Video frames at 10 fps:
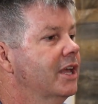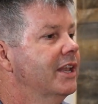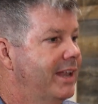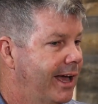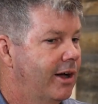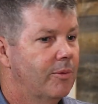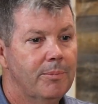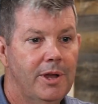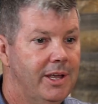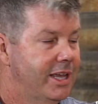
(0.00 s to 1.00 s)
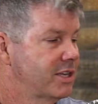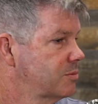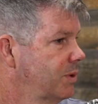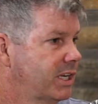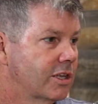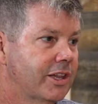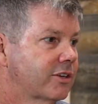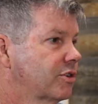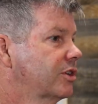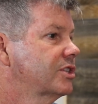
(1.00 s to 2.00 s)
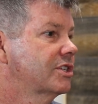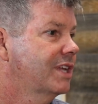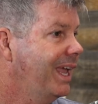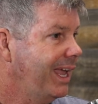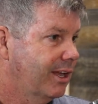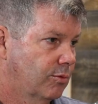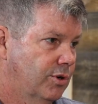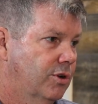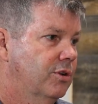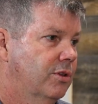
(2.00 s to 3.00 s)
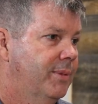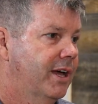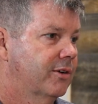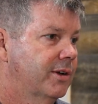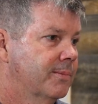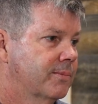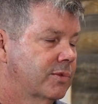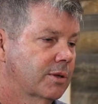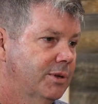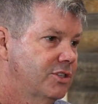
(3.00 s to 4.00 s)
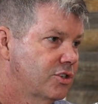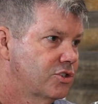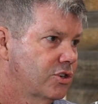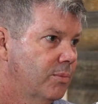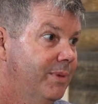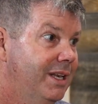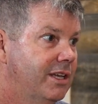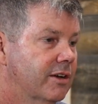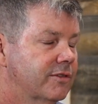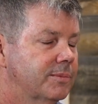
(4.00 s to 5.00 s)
Now, as many electrons as will go to the battery, but it's just so many of them.